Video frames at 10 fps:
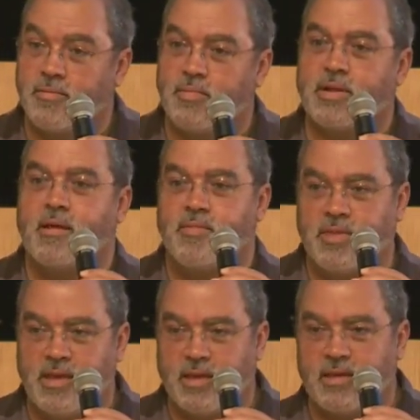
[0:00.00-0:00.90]
But I'm
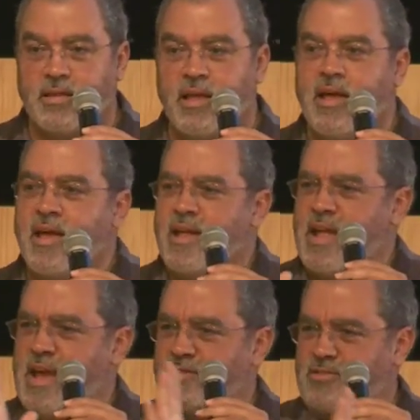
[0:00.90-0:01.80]
thinking it
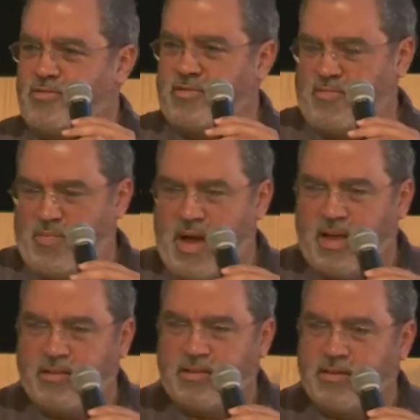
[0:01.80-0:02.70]
has to do with
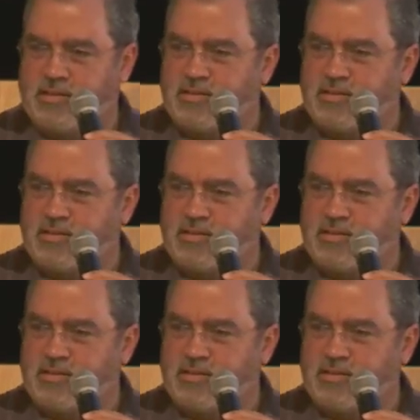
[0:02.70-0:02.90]
politics